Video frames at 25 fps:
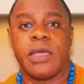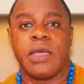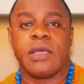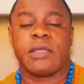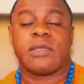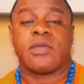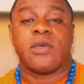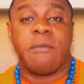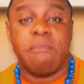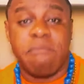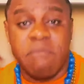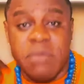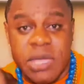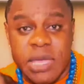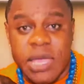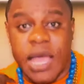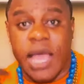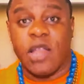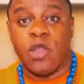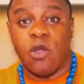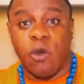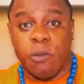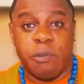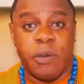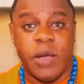So me I
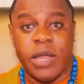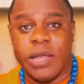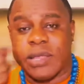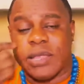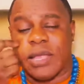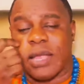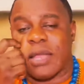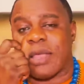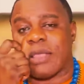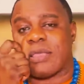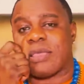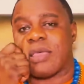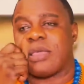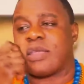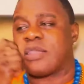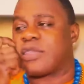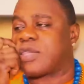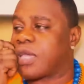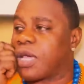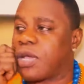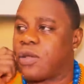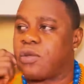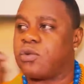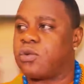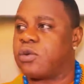look on it and I say,
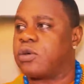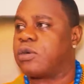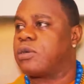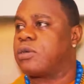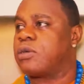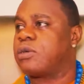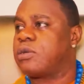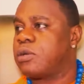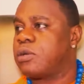Jano,